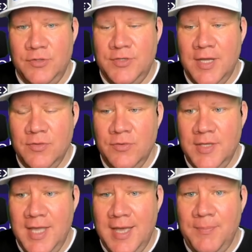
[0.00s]
You download
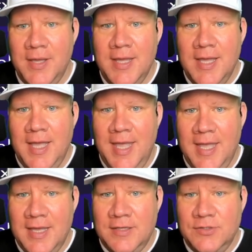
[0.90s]
the app
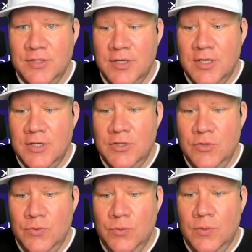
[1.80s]
and
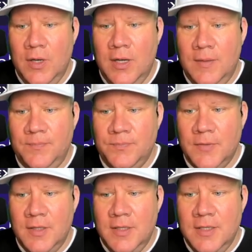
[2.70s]
you
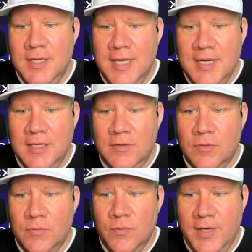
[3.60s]
get it
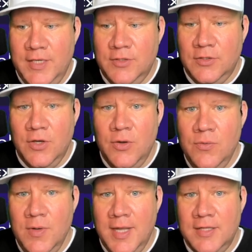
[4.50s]
ready to
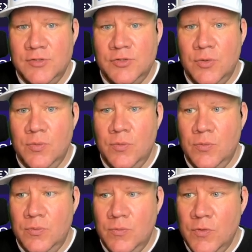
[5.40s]
go. And
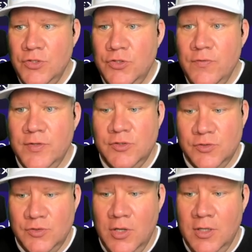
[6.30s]
so once you've
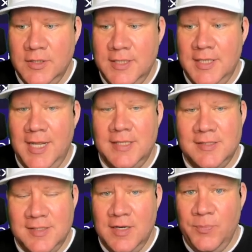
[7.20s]
installed it and
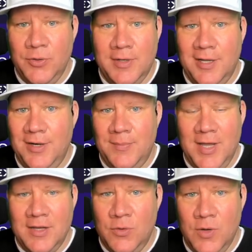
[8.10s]
set up your account, I'm
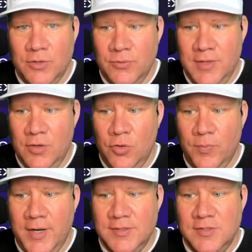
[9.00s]
not going to walk through that whole
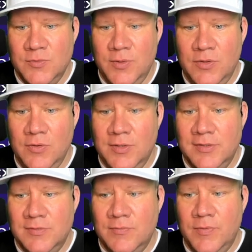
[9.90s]
process with you
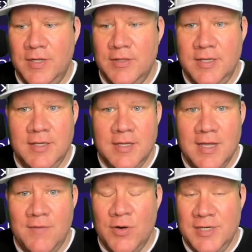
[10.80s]
because frankly,
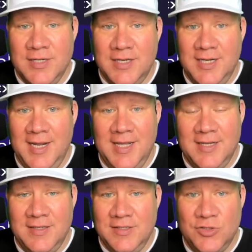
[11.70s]
I've already done it
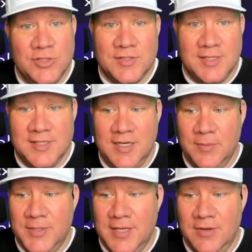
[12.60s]
and it's just like setting
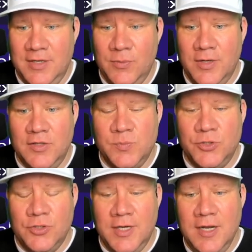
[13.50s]
up an account anywhere else,
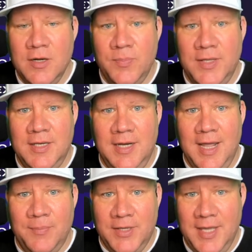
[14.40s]
but you're going to end up in an
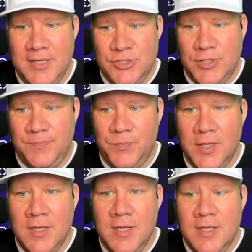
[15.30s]
application
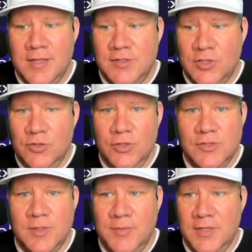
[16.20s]
that's going to look
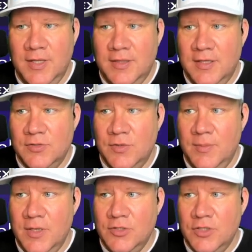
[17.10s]
something like this. So
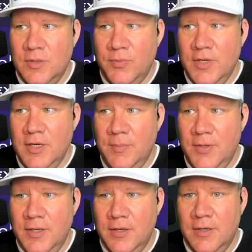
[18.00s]
I'm actually going to bring it up
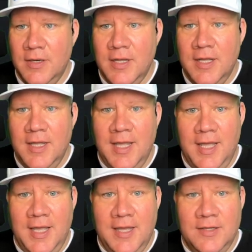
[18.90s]
here
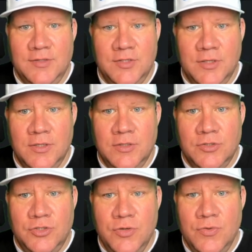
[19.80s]
and
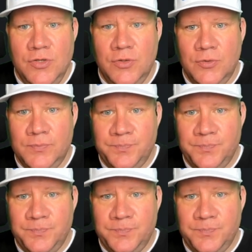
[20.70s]
show you.